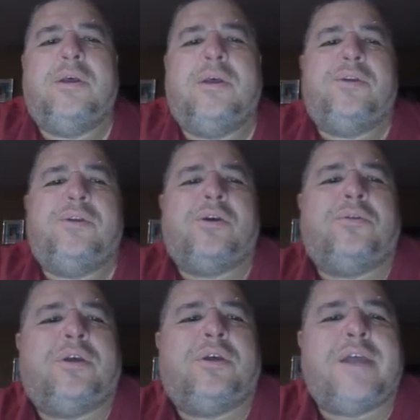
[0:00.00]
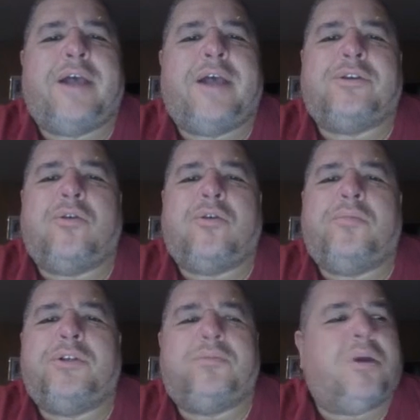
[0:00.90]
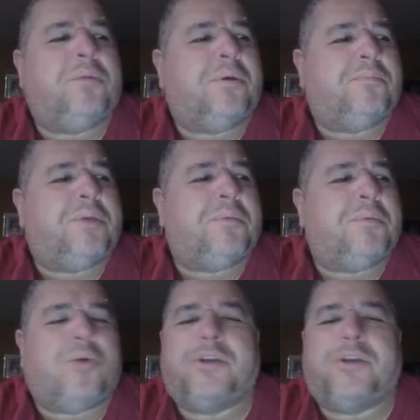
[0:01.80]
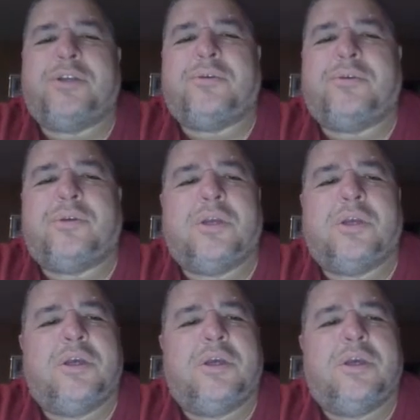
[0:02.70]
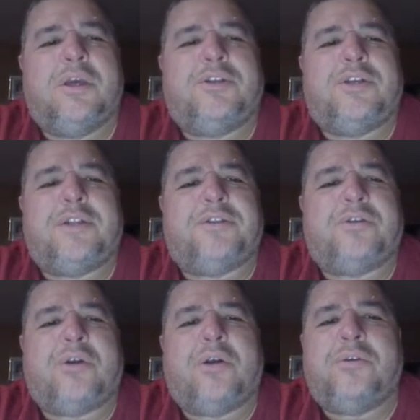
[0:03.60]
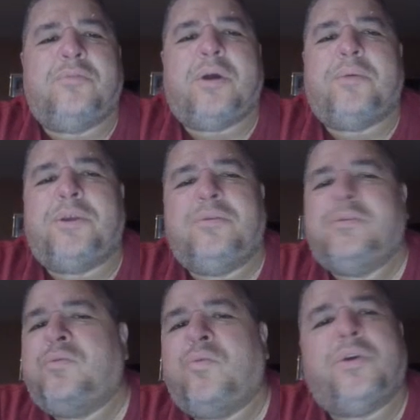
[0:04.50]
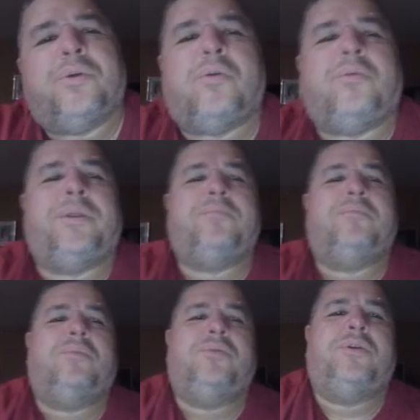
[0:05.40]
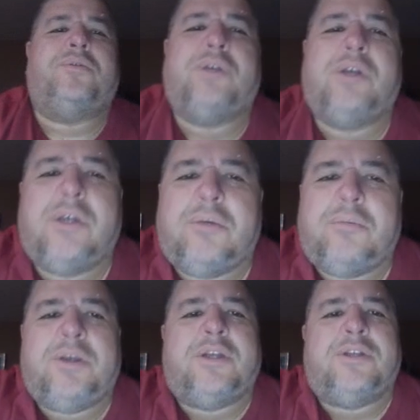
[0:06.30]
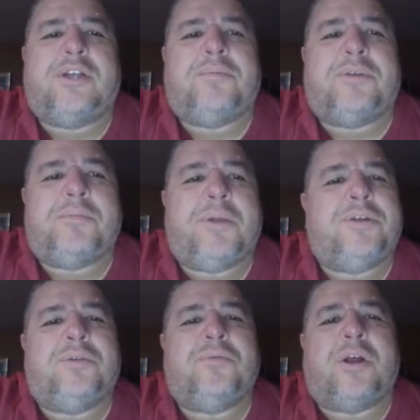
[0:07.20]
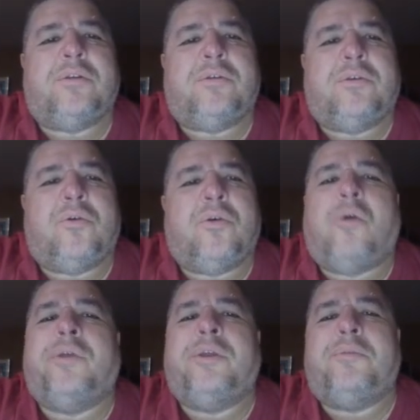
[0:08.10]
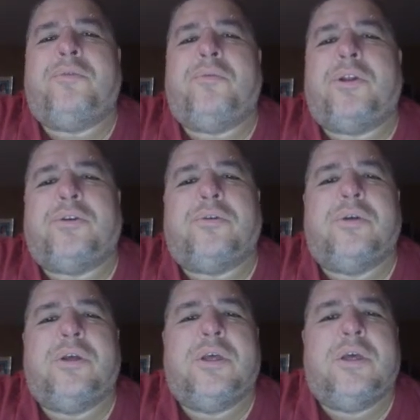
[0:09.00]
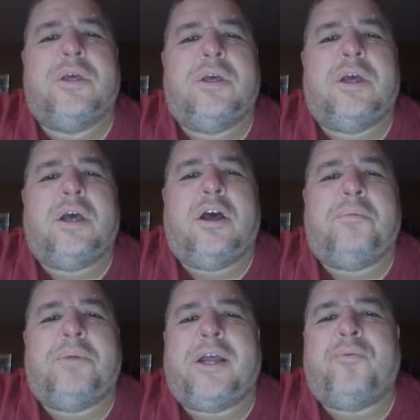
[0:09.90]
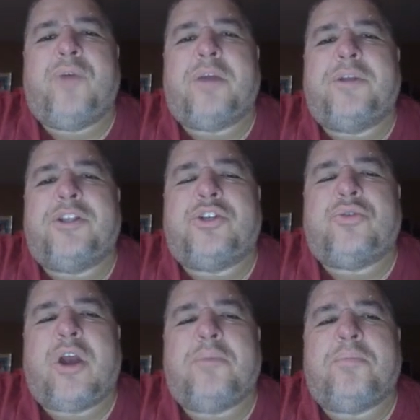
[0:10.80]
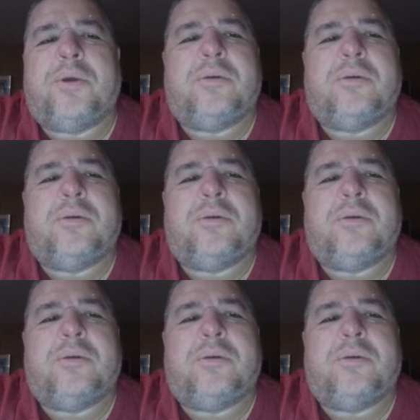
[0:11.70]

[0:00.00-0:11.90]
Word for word: So that it has a whole bunch of payment payment processors. And chances are you probably use one or all of them. Who knows? But you can set up as many as you want, or all of them if you want to. Uh, but I recommend Stripe.